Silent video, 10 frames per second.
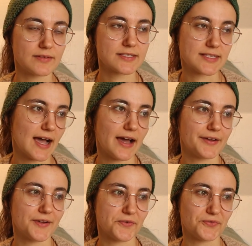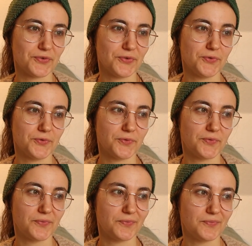sad if you
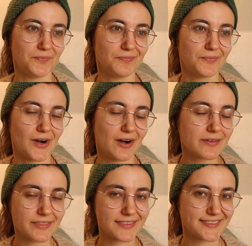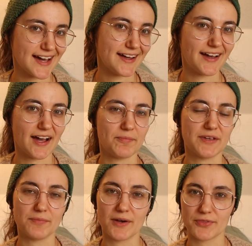aren't that
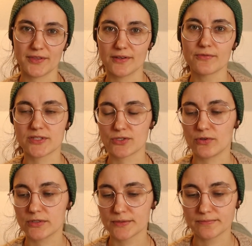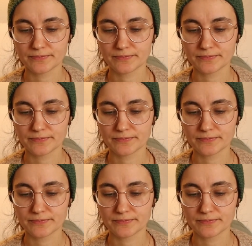happy about the result.